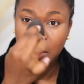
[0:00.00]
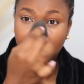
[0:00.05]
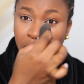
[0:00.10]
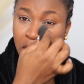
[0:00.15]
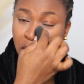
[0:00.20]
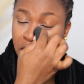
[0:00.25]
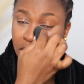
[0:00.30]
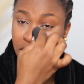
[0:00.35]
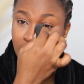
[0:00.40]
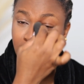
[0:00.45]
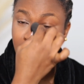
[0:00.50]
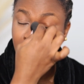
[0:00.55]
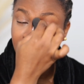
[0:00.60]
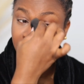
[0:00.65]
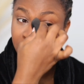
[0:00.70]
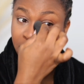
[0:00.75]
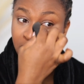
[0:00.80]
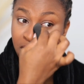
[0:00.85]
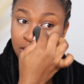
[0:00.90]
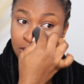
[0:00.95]
but one thing I
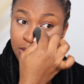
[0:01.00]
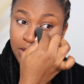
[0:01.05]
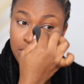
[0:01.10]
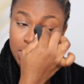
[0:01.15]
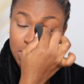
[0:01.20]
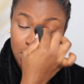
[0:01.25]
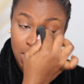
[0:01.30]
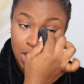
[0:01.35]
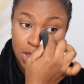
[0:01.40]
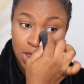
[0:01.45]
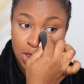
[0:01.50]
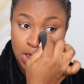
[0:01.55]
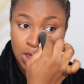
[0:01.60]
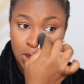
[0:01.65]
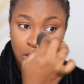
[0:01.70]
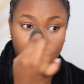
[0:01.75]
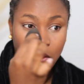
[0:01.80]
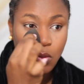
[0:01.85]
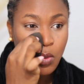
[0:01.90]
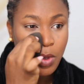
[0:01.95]
found is that
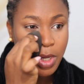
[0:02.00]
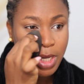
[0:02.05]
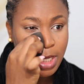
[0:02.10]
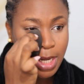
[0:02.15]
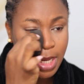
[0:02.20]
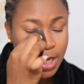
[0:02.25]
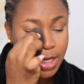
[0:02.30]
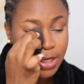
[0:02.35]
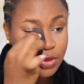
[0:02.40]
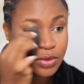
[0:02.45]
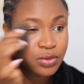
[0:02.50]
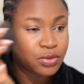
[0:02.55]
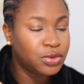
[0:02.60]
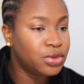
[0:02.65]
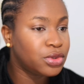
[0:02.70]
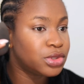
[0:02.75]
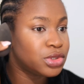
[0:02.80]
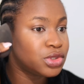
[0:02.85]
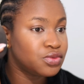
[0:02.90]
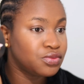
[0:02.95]
when I do
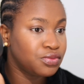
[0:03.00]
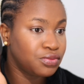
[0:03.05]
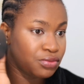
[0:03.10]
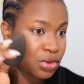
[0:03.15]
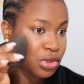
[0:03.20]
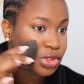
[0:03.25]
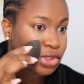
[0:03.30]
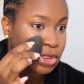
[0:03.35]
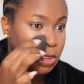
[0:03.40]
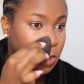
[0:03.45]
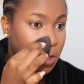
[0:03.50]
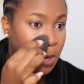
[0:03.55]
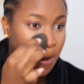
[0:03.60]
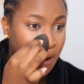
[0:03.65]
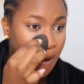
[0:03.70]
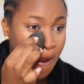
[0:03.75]
not rush,